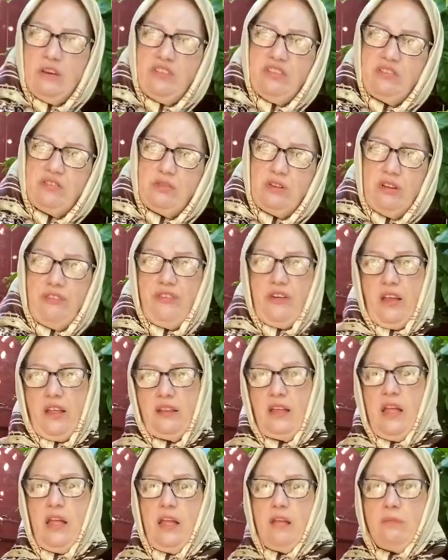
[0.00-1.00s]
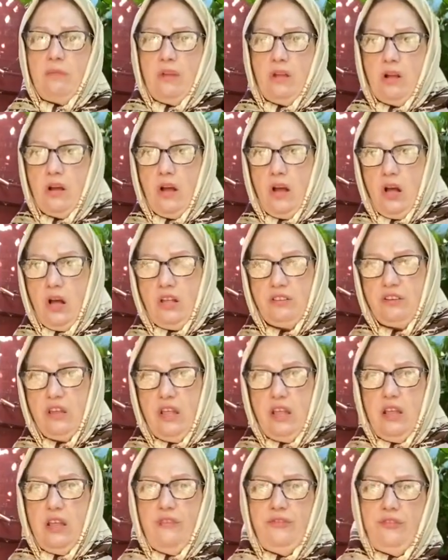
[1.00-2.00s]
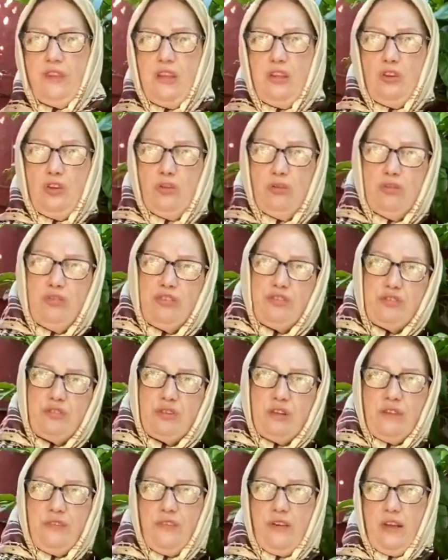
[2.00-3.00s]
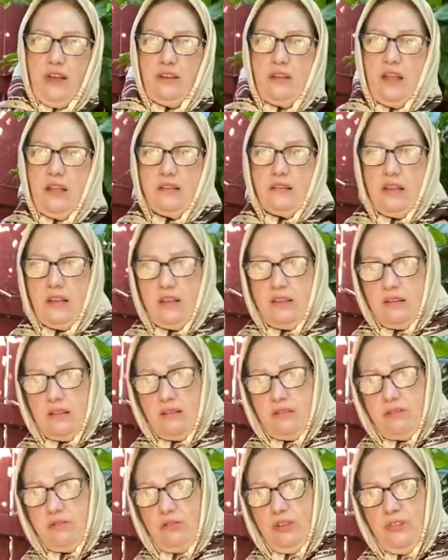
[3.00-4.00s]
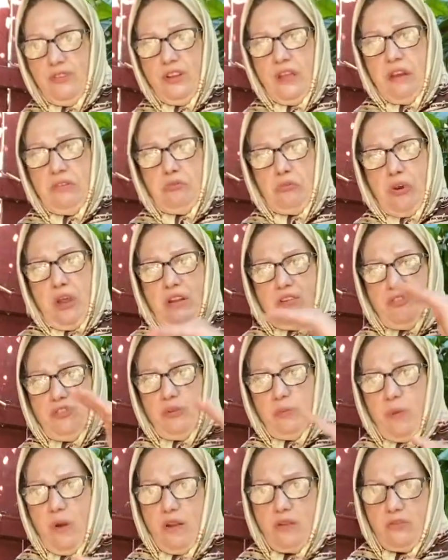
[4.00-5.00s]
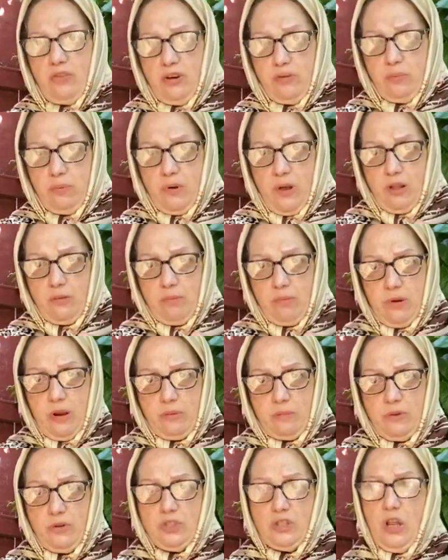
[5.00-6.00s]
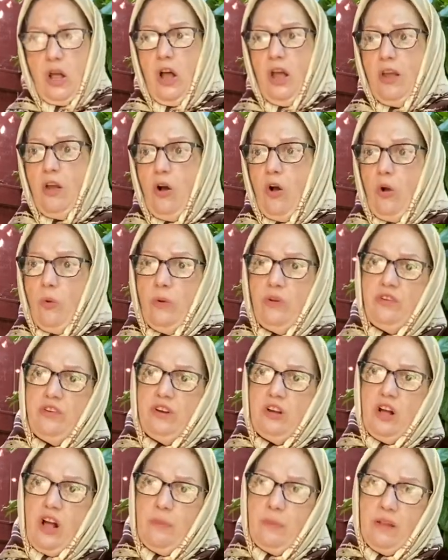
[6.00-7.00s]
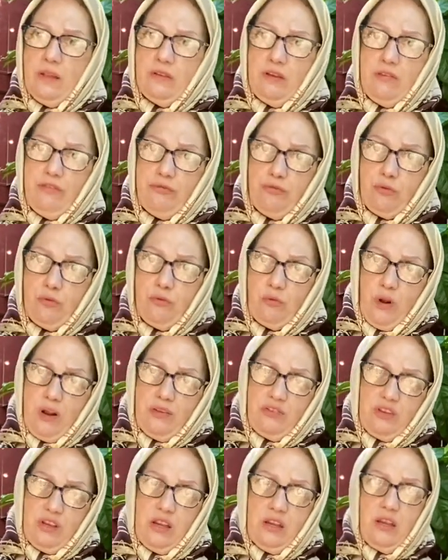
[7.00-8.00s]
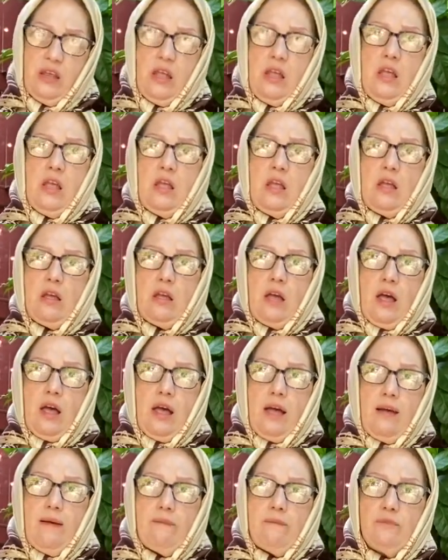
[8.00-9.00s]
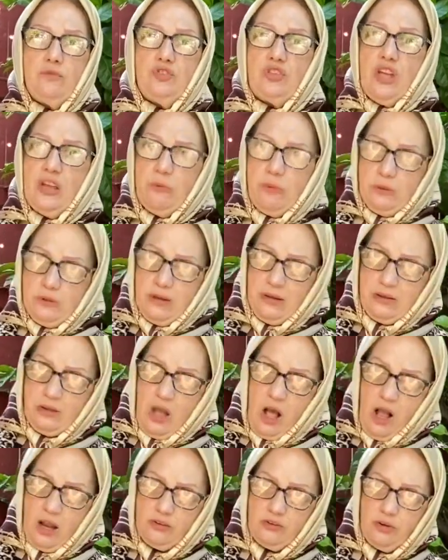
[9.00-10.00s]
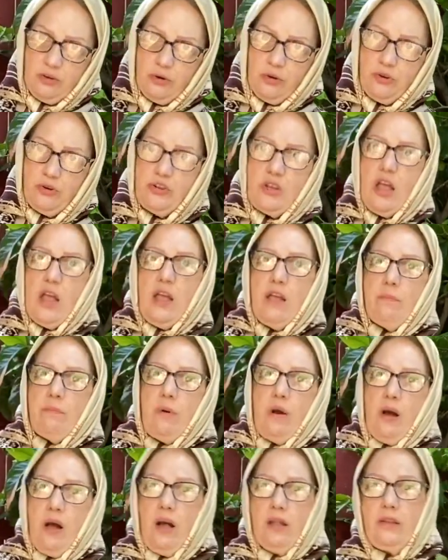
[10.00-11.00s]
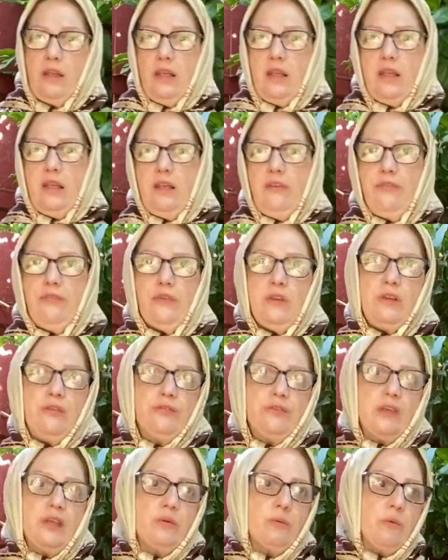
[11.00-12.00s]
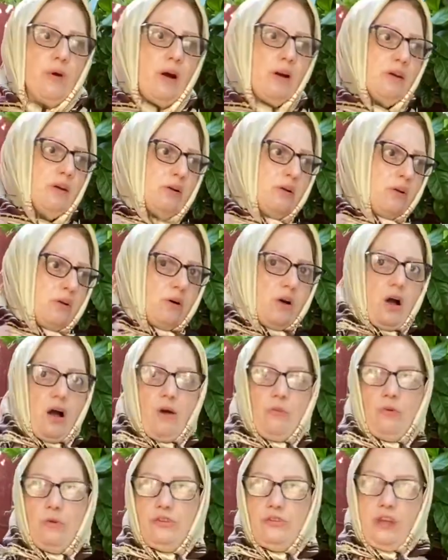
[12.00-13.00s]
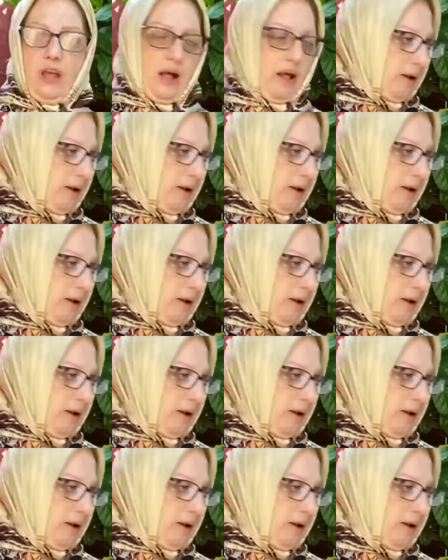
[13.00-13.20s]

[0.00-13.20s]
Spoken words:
Sudafed, because if they use Sudafed, Sudafed can raise their blood pressure. I always recommend them, for one thing, check with their doctors. But if they want to know, I would tell